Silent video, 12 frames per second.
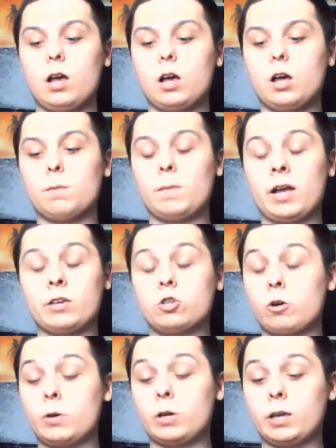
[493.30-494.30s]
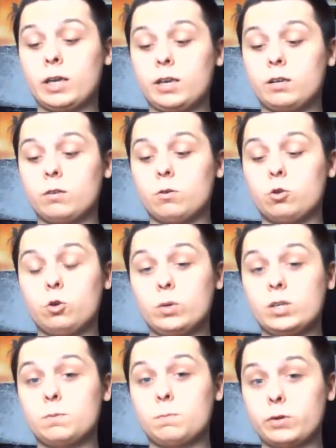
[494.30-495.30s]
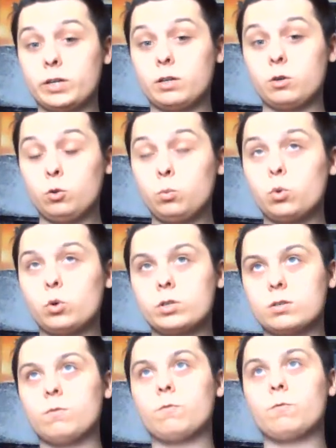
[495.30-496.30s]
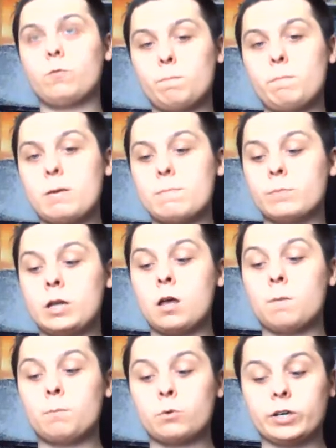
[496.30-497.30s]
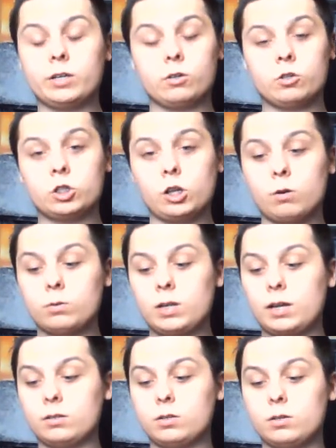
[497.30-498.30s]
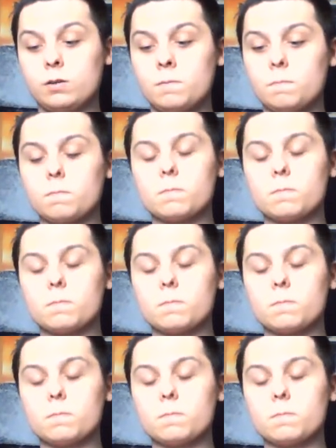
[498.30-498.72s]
And Joey King, who was from memory a pretty good child actor,